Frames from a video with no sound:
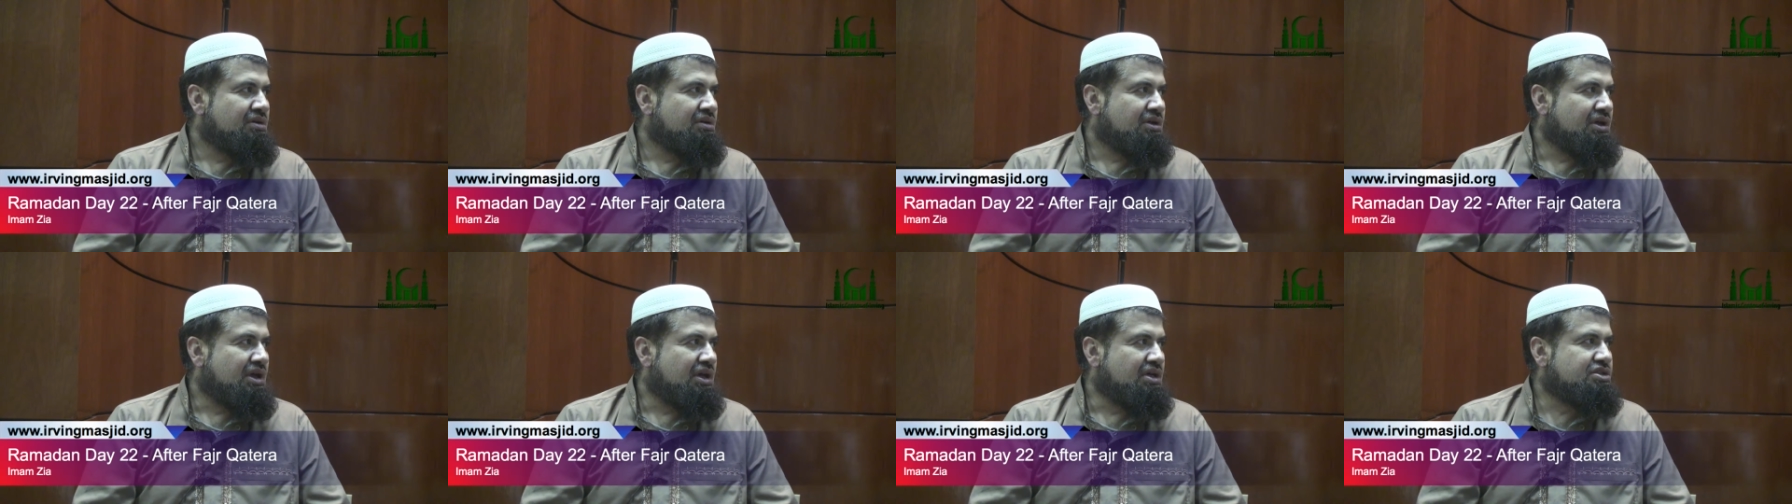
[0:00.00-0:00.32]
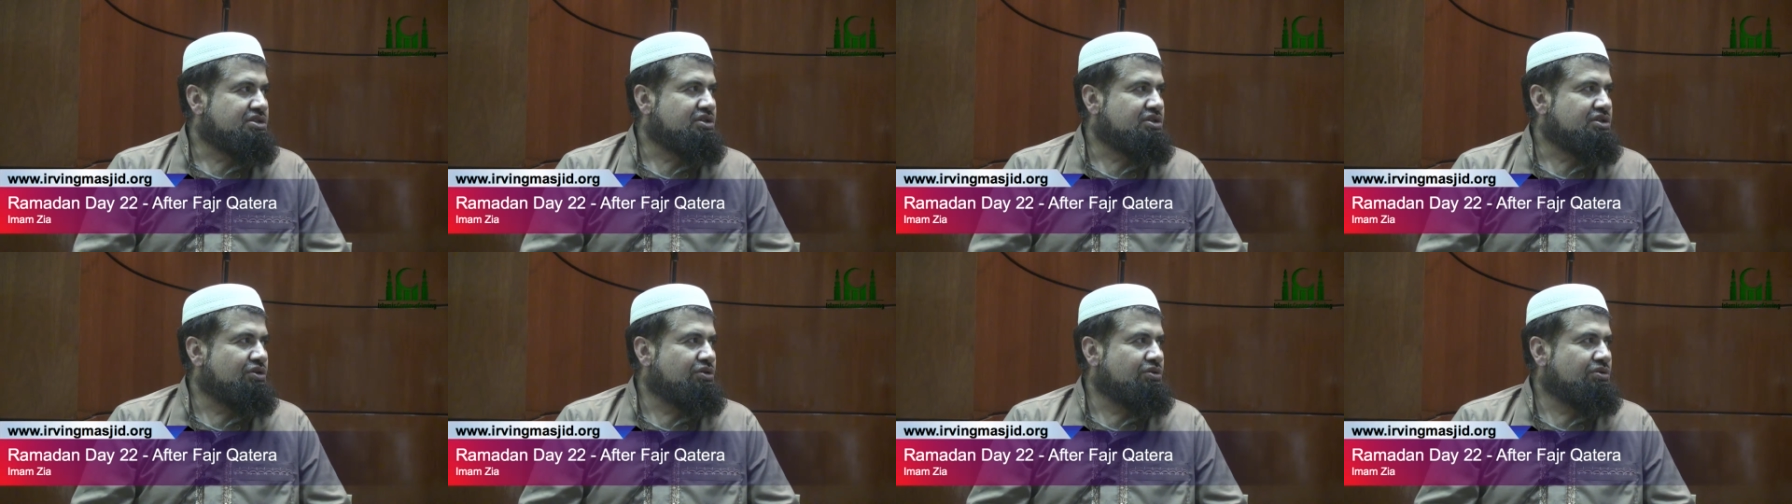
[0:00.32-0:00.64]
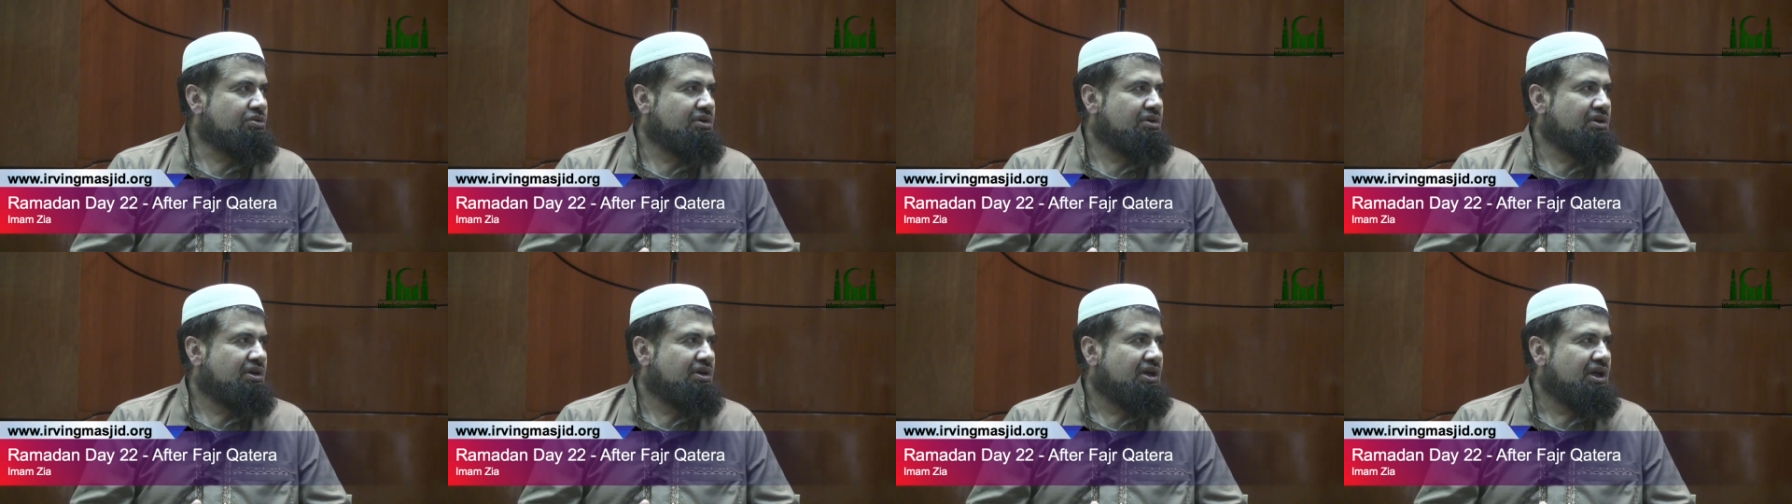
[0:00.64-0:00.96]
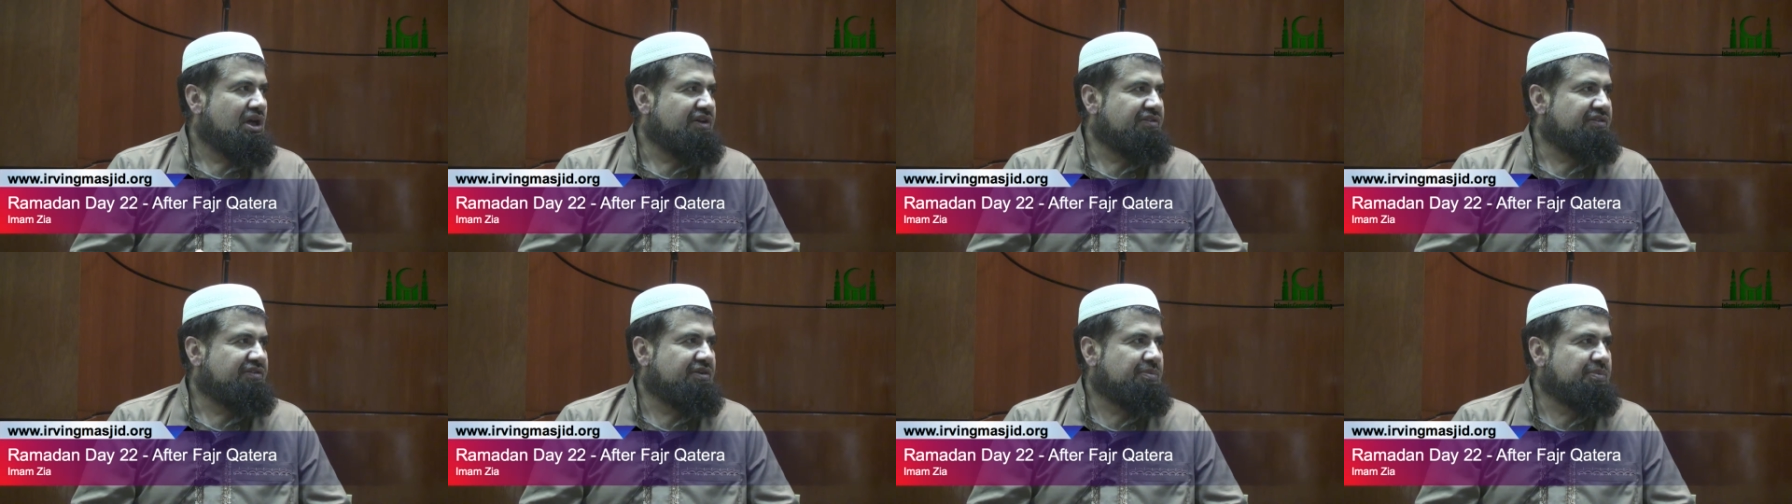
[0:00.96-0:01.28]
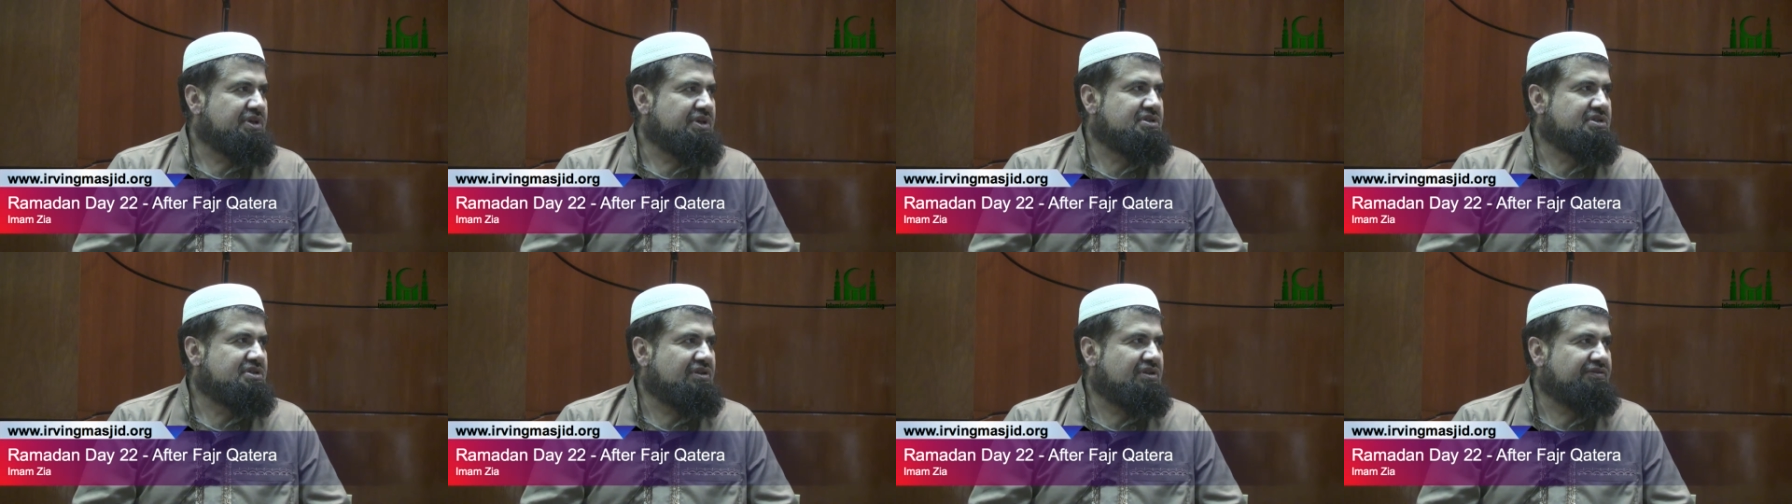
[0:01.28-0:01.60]
Okay, so if a
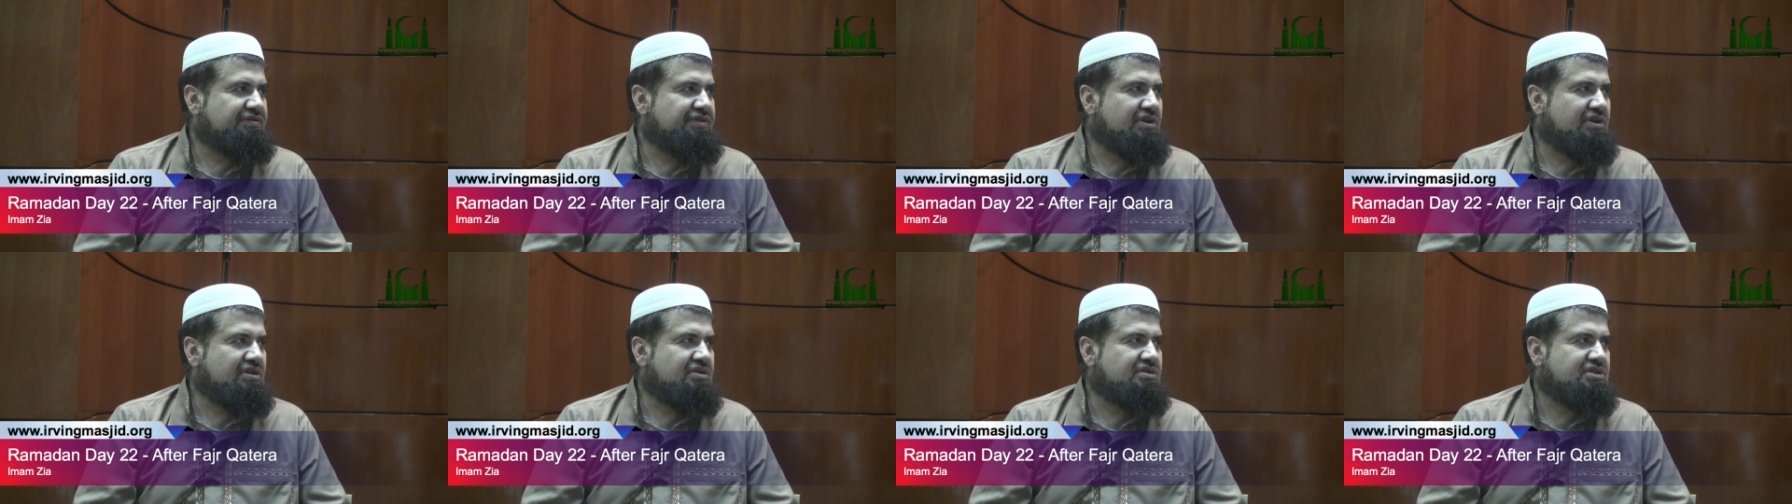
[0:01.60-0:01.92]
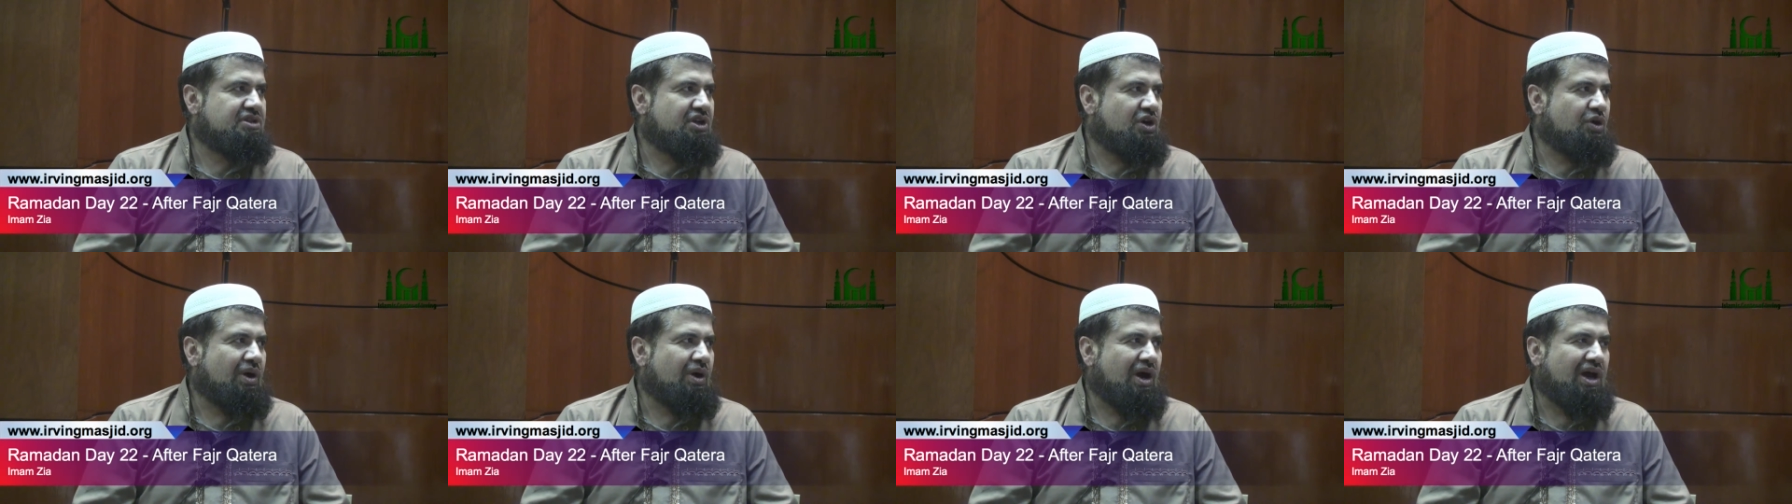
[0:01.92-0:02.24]
person feels, no,